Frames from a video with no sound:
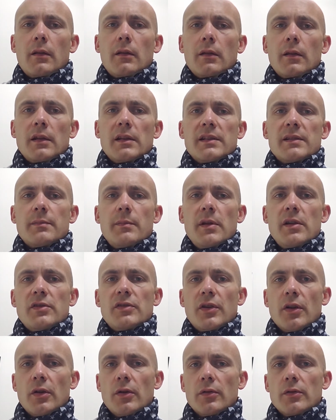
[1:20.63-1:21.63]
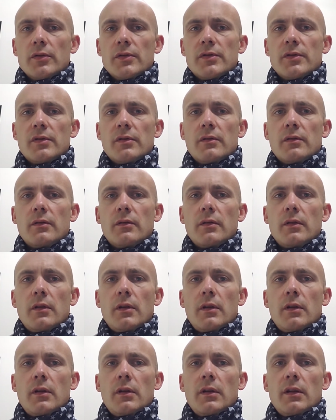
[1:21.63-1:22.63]
His speech goes,
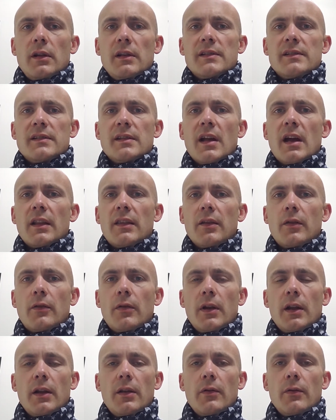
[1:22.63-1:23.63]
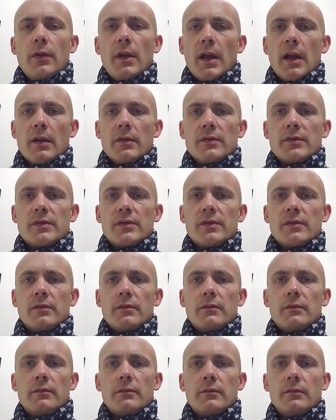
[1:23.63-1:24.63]
"It is not the critic who counts,
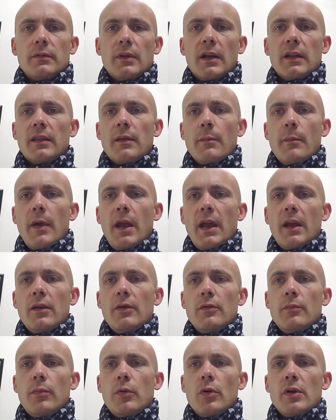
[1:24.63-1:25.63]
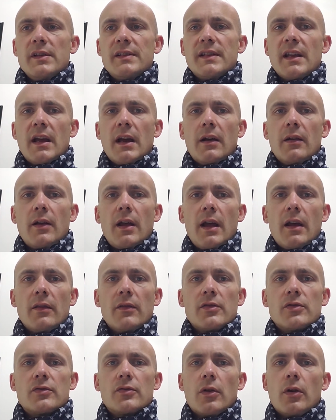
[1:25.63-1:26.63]
not the man who points out how
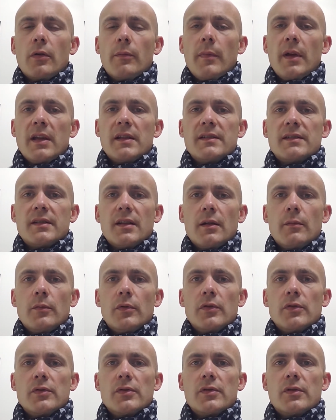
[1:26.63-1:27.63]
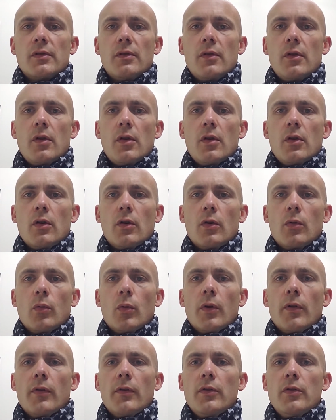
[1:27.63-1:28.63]
the strong man stumbles, or
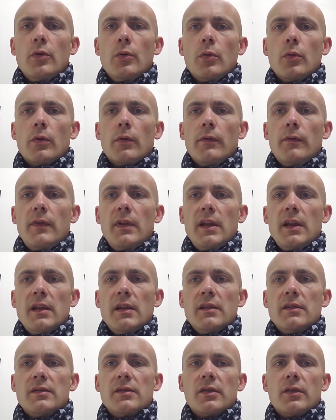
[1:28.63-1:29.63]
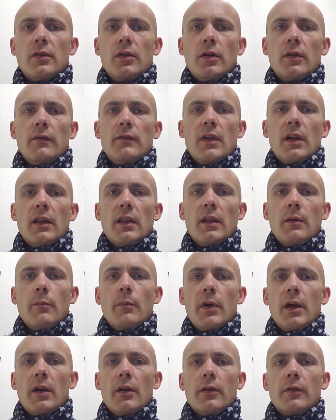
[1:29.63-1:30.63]
where the doer of deeds could have done them
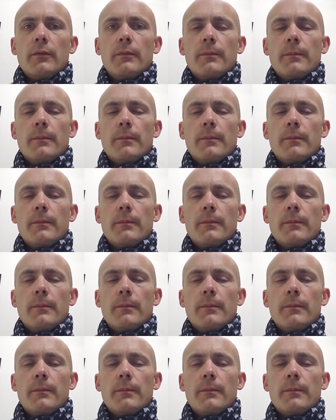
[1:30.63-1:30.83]
better.